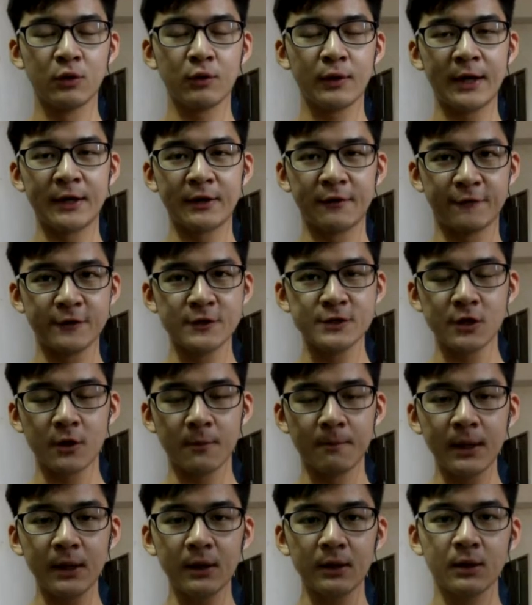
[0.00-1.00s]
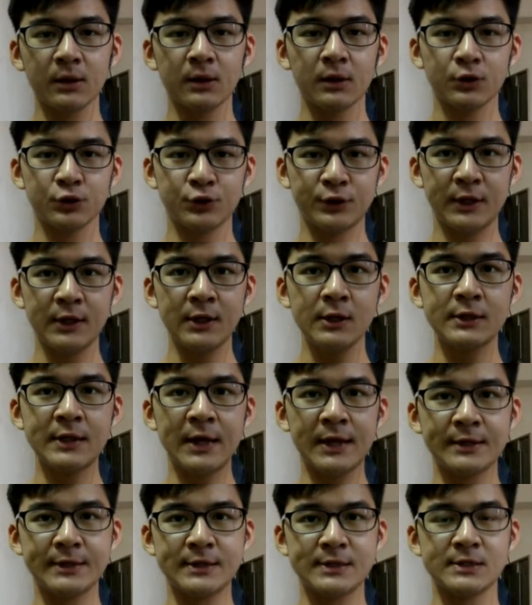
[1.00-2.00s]
look at the first topic today,
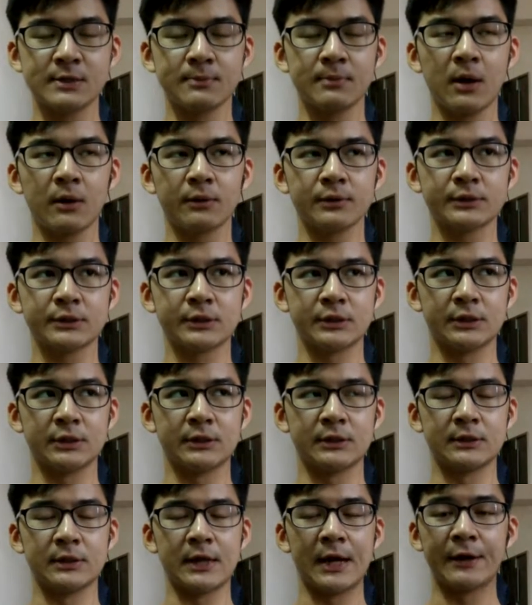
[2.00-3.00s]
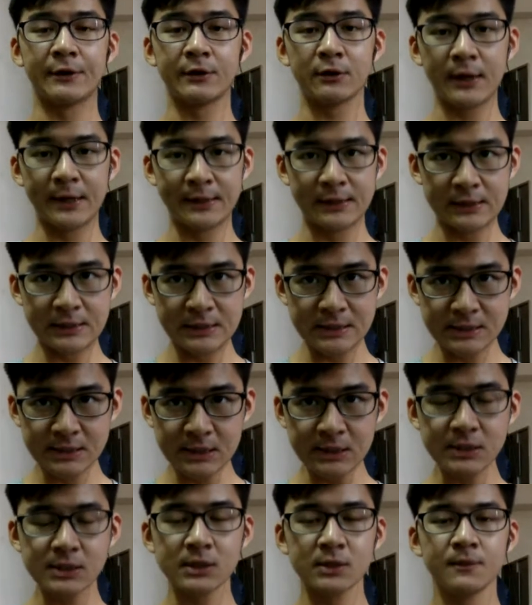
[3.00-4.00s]
that is about the error
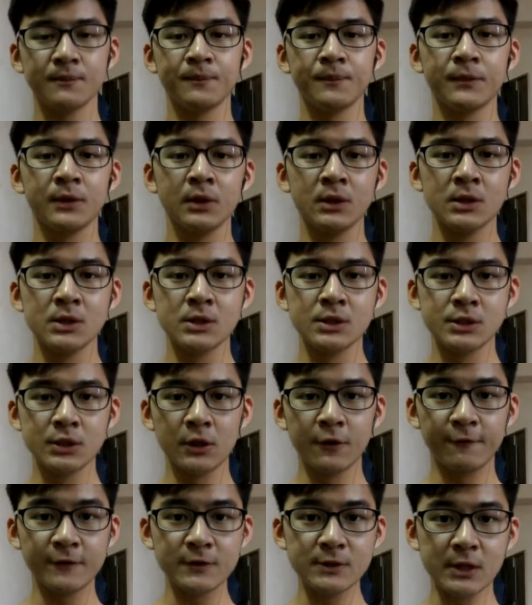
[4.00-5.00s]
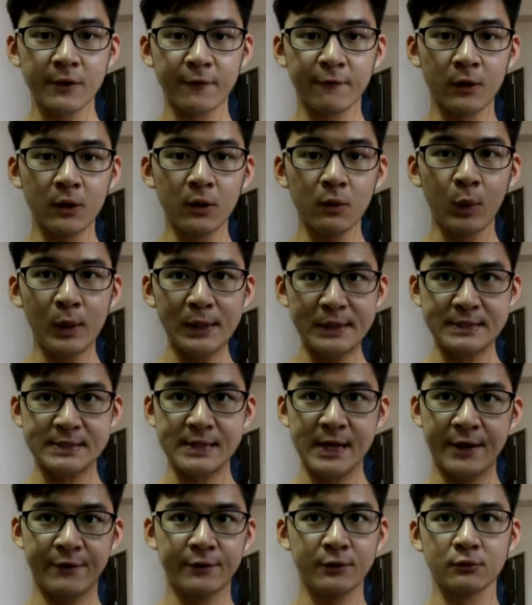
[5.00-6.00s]
analysis. So first of all, what
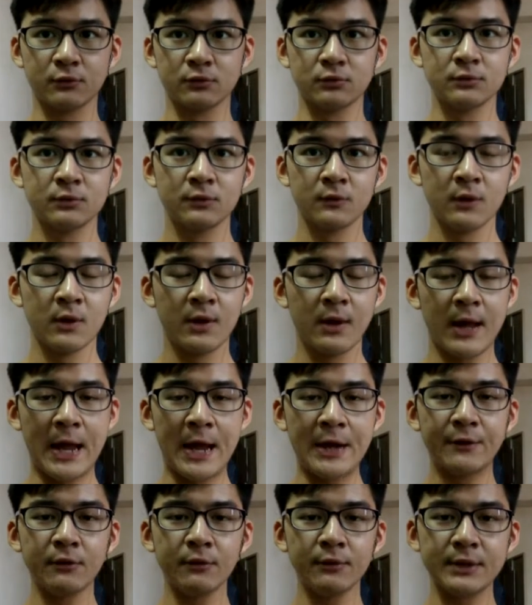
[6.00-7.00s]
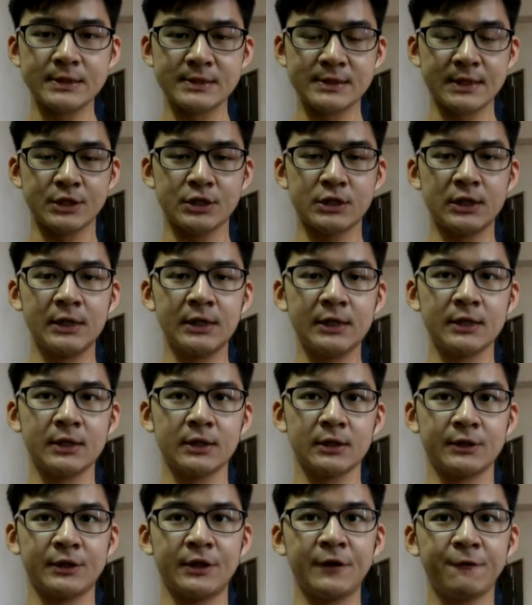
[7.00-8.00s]
is error? Error is actually
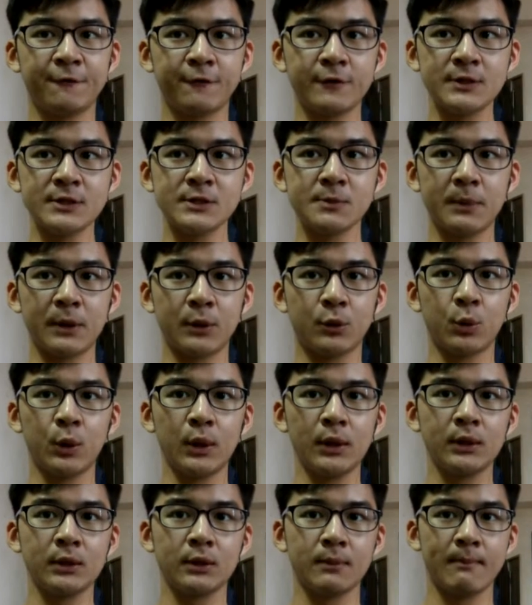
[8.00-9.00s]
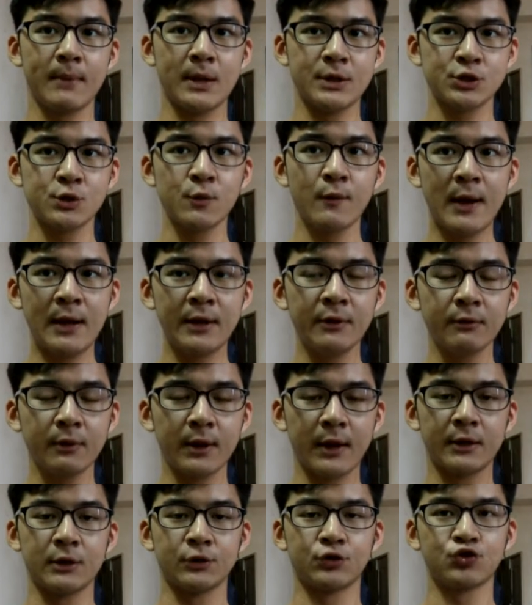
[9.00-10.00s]
the difference between the measure value
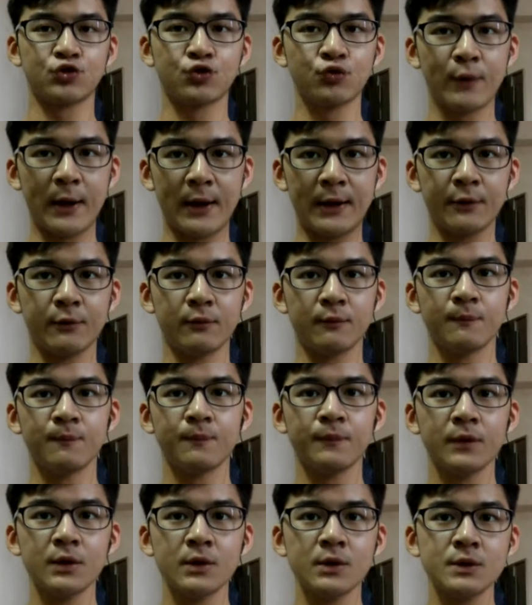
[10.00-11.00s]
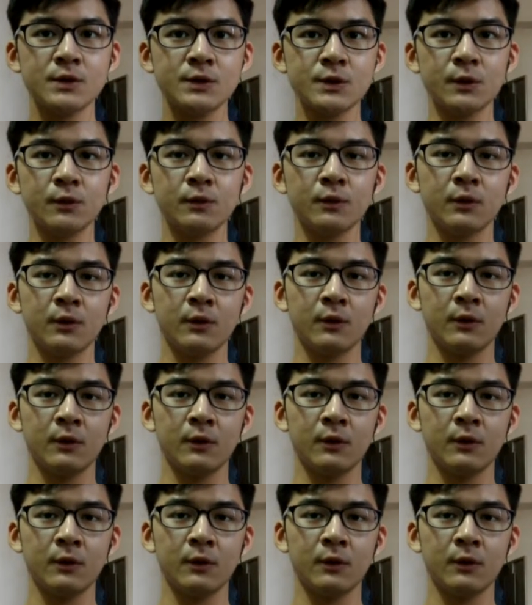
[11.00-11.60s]
and the true value. So